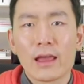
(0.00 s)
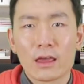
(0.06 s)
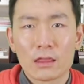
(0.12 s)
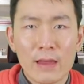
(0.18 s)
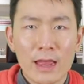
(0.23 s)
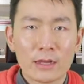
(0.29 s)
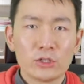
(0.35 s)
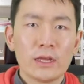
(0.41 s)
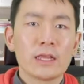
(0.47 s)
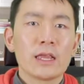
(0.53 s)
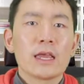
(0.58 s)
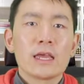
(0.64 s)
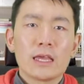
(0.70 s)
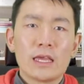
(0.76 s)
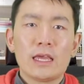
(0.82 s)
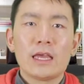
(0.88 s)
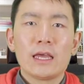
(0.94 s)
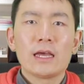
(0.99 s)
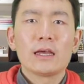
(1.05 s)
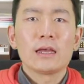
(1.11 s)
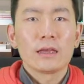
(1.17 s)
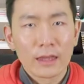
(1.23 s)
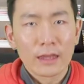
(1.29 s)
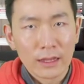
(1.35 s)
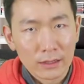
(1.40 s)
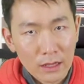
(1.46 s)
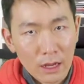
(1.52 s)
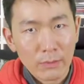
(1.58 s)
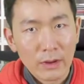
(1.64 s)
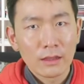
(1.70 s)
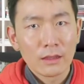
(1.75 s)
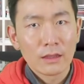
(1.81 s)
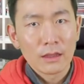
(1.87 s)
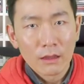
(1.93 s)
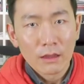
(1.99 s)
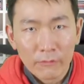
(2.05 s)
expatriate here in Dublin,